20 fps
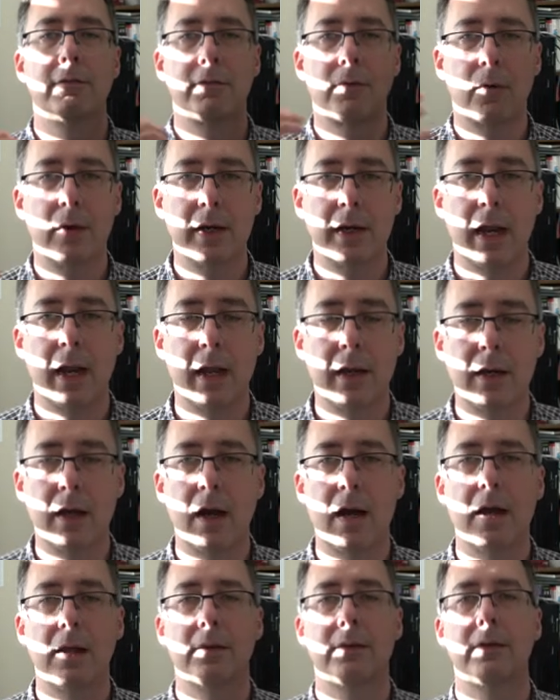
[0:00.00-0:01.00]
the Fourier
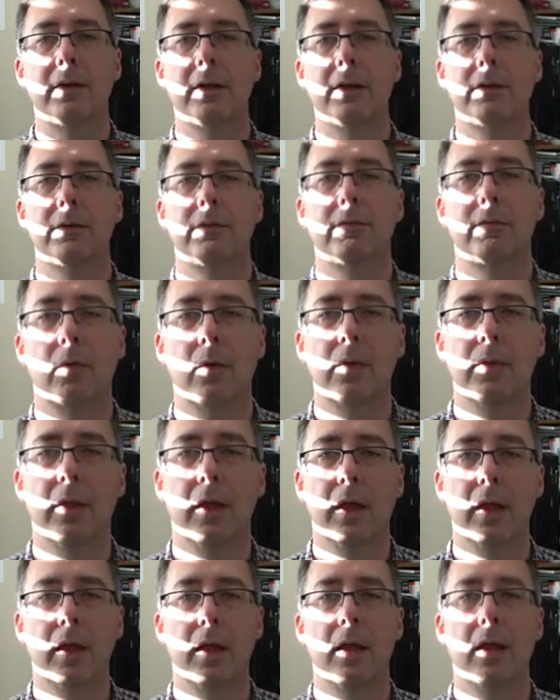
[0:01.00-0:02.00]
constants for
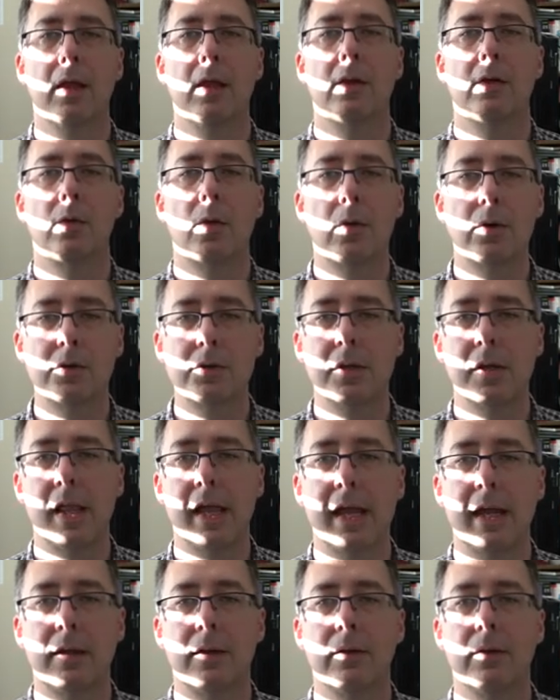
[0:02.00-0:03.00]
the torsional
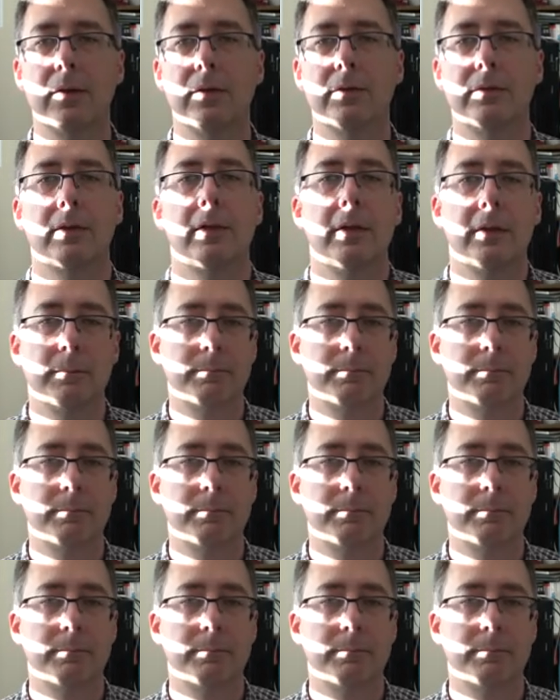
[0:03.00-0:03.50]
angles.